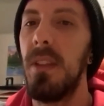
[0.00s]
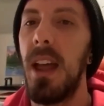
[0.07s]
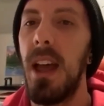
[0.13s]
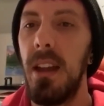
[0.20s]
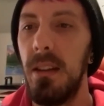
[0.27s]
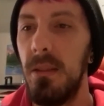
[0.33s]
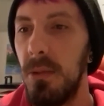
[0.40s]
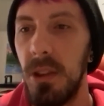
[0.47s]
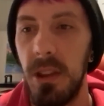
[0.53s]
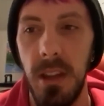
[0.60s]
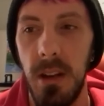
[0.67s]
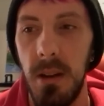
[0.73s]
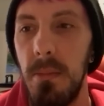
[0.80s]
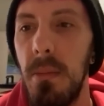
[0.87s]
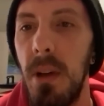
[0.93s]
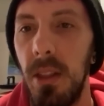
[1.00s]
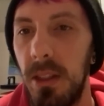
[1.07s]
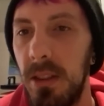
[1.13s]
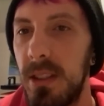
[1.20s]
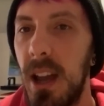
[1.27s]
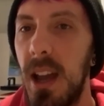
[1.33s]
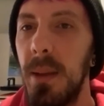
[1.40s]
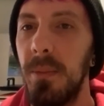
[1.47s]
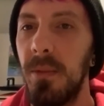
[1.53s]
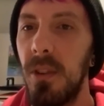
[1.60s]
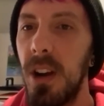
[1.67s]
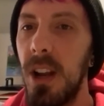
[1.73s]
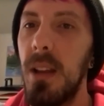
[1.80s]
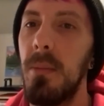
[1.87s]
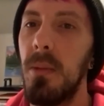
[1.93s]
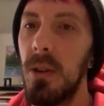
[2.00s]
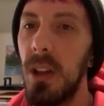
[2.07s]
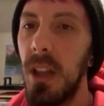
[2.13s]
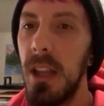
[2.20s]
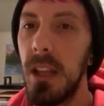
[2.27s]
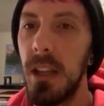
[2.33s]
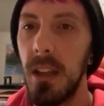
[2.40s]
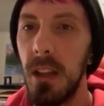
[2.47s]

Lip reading: that within a month's time frame, or like,